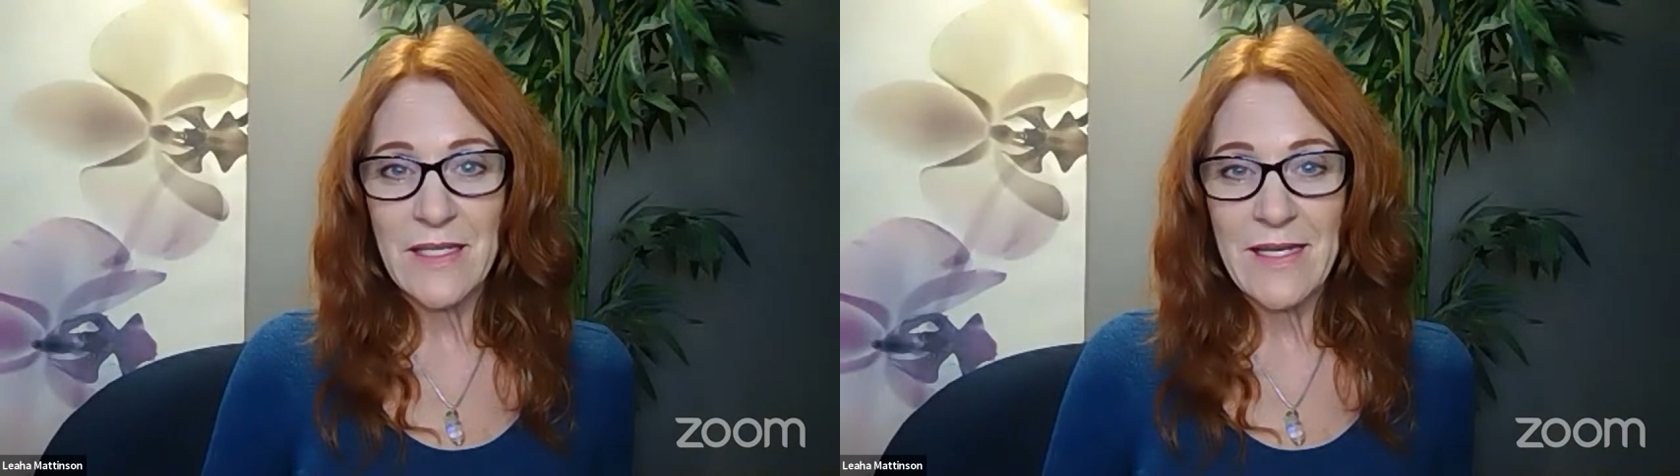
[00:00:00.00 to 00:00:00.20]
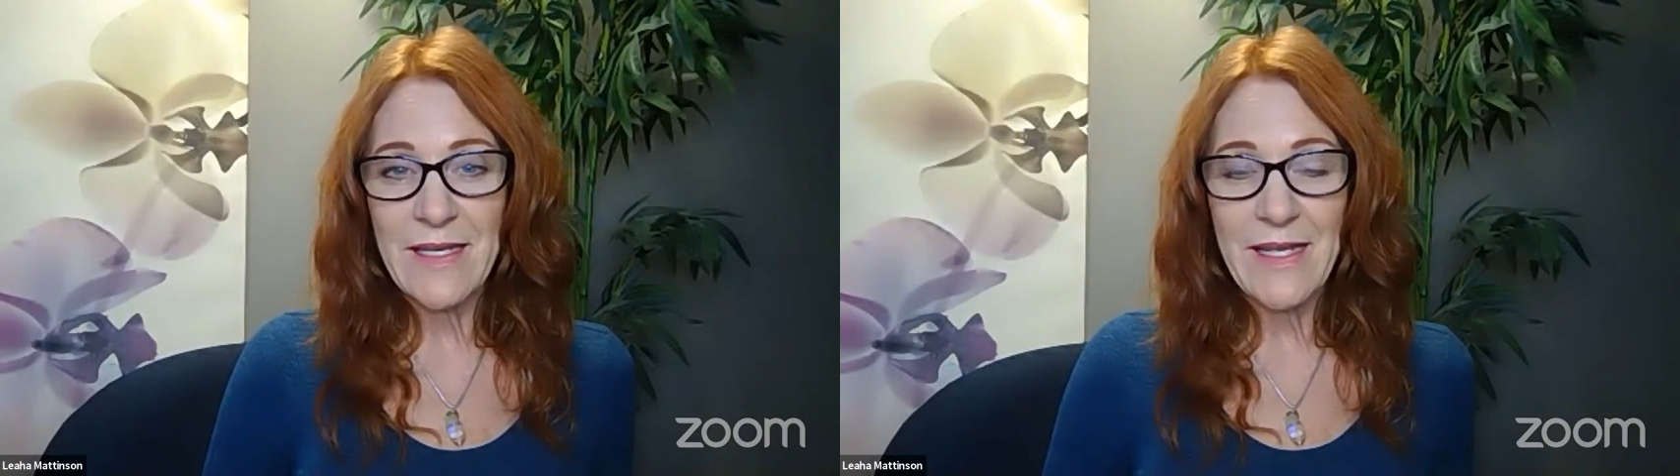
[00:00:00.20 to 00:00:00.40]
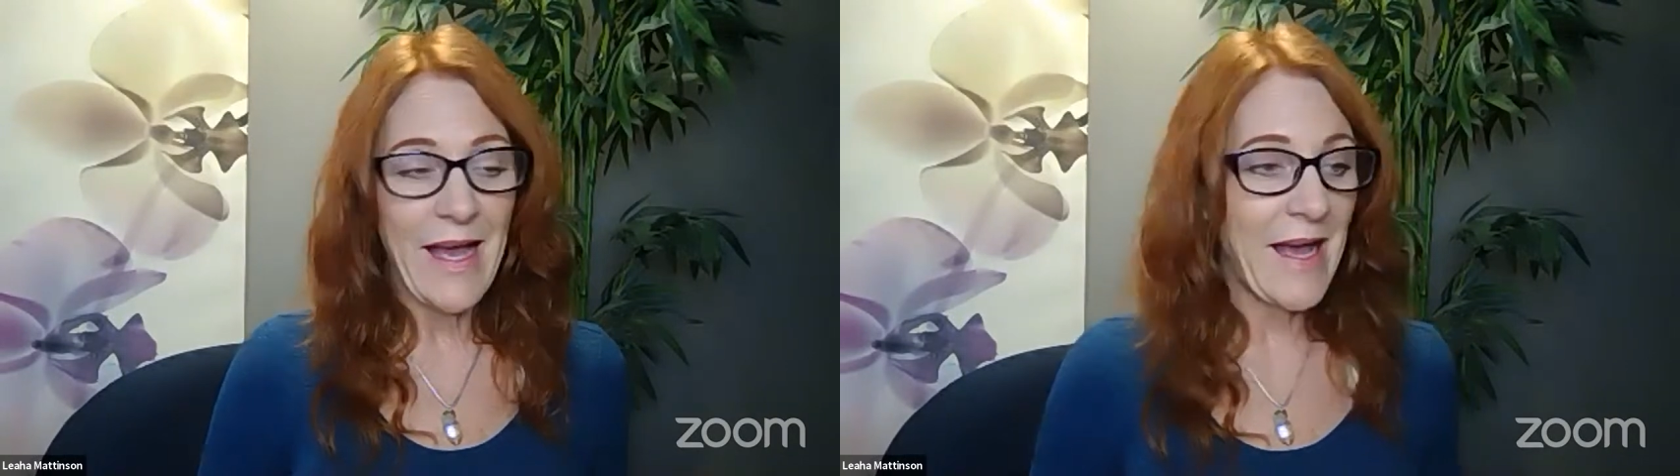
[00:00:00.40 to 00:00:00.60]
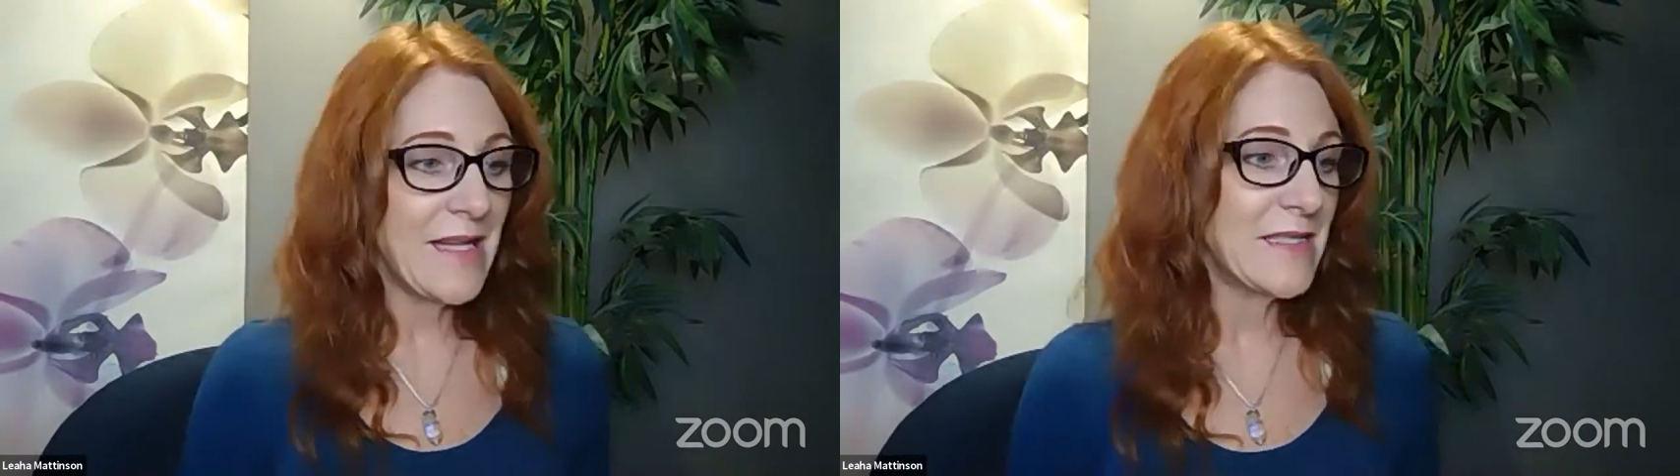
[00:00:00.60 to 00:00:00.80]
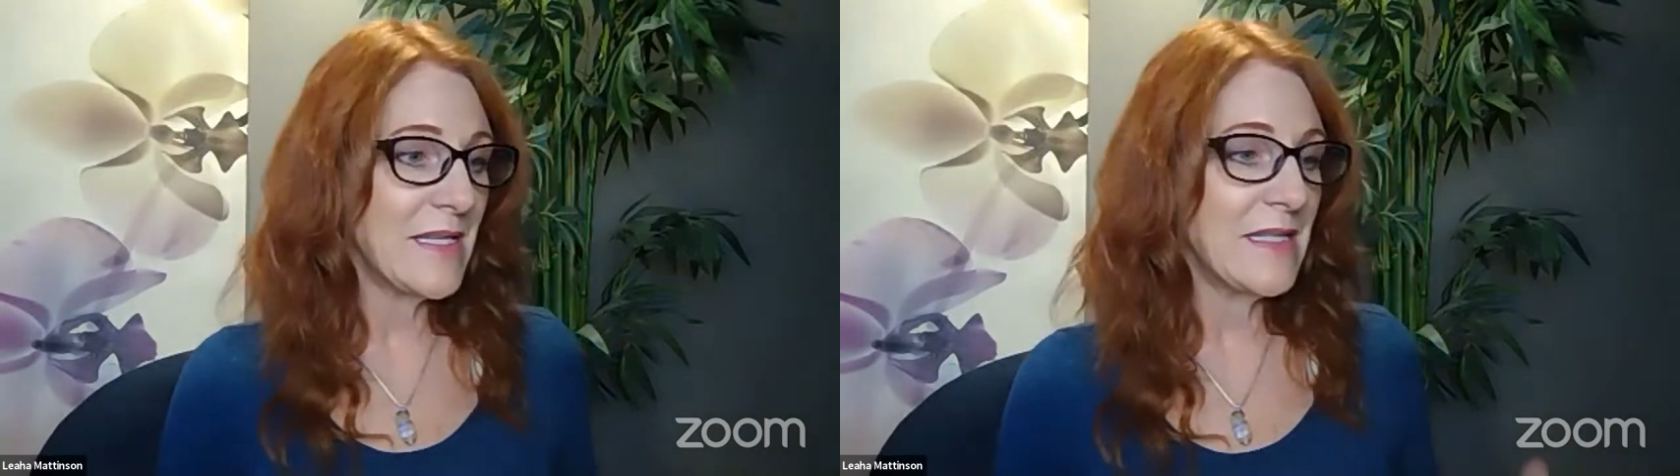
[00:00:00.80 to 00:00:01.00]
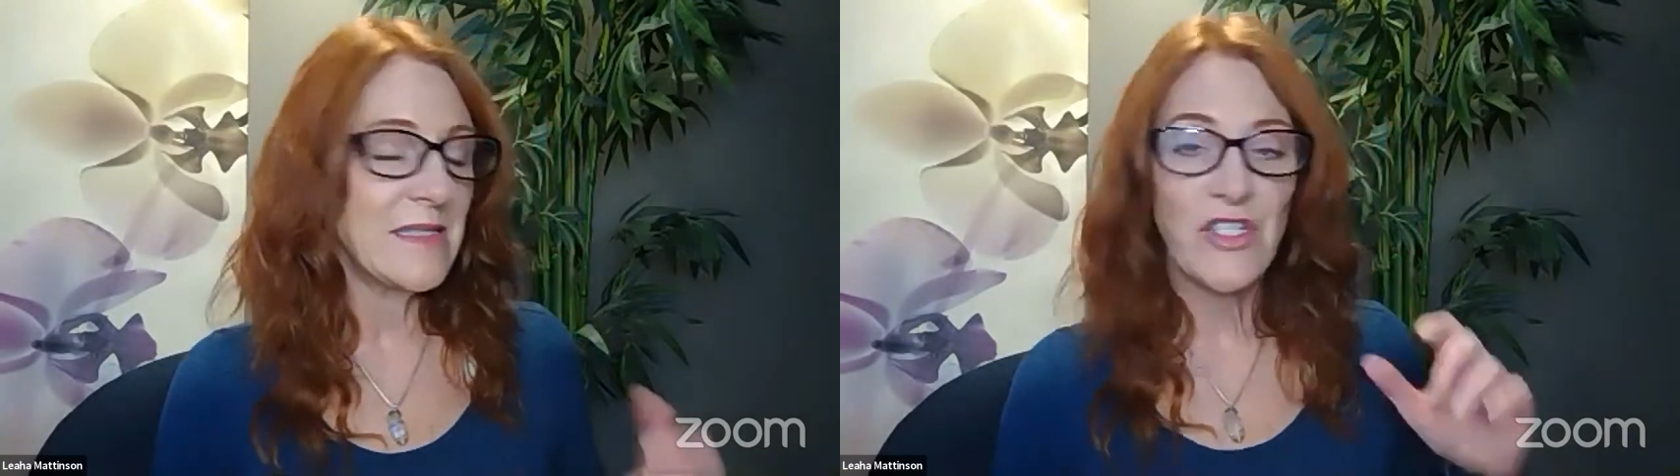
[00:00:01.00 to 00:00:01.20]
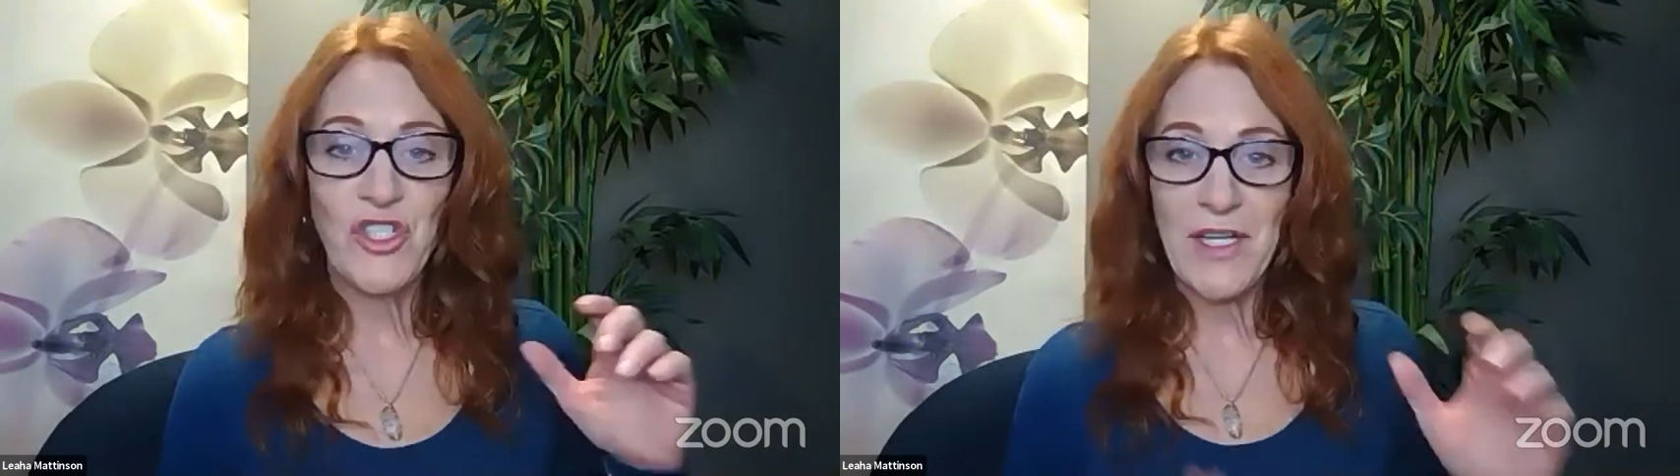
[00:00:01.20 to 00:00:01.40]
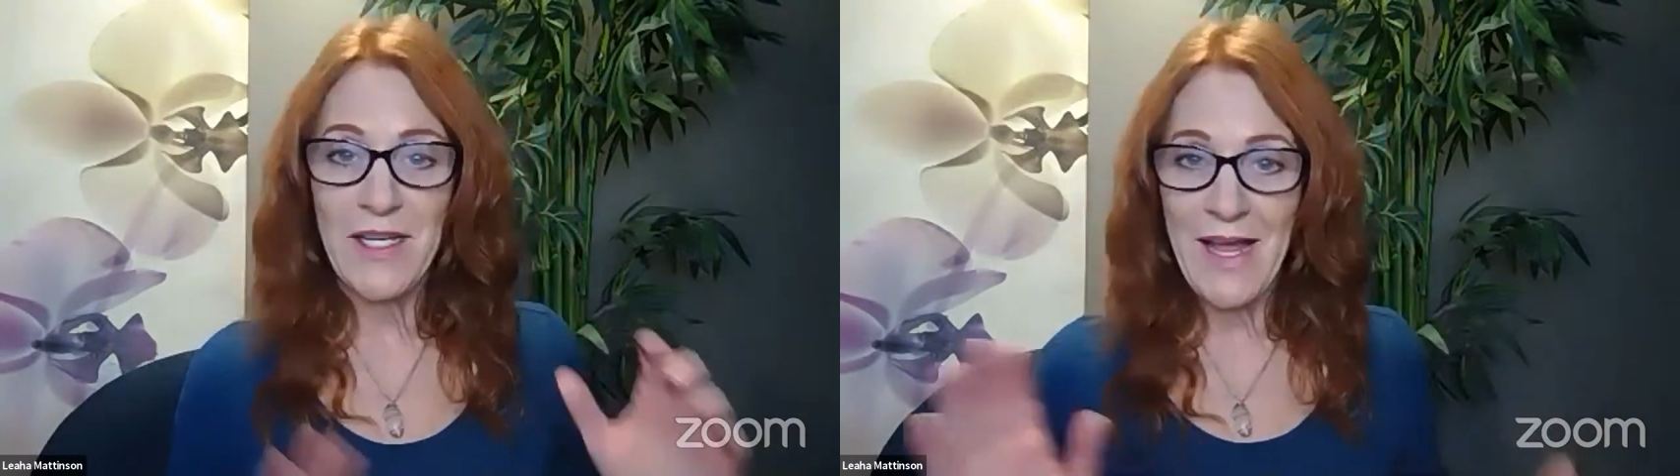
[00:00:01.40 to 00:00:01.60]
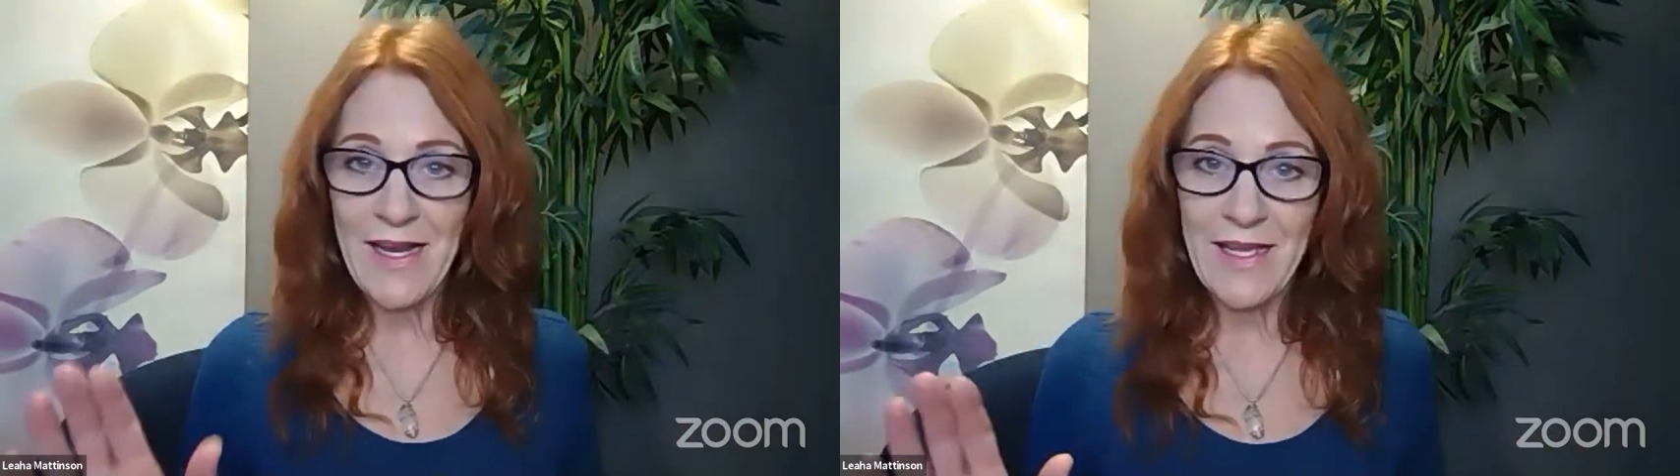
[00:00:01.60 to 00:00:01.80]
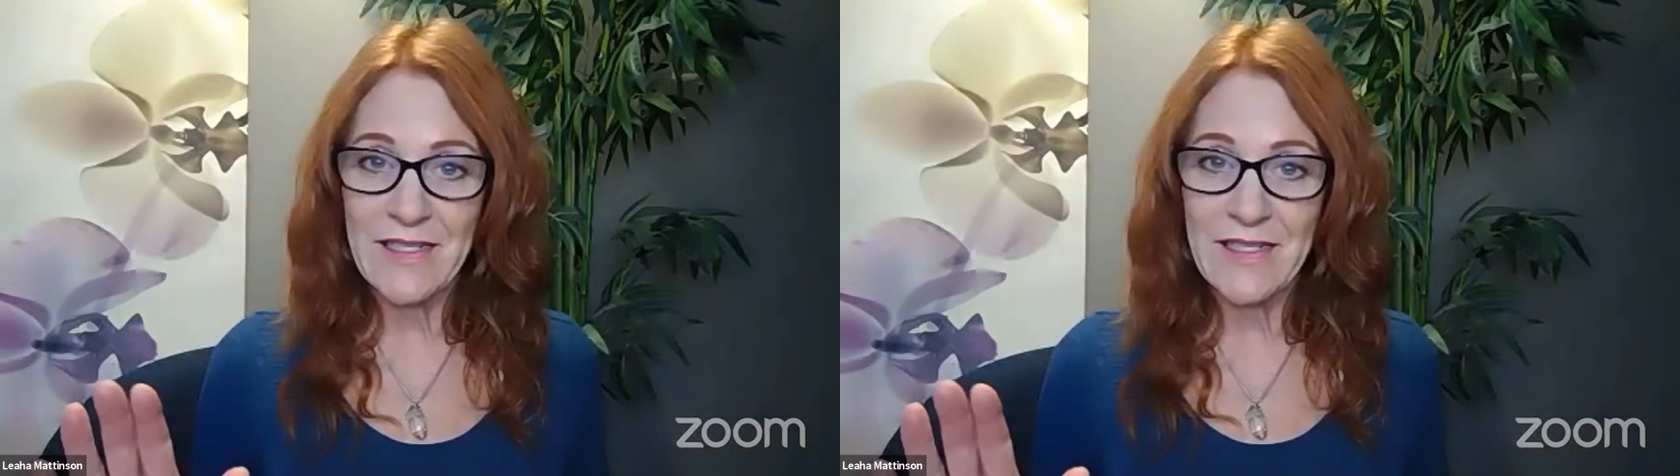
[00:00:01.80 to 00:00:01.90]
it's genetic.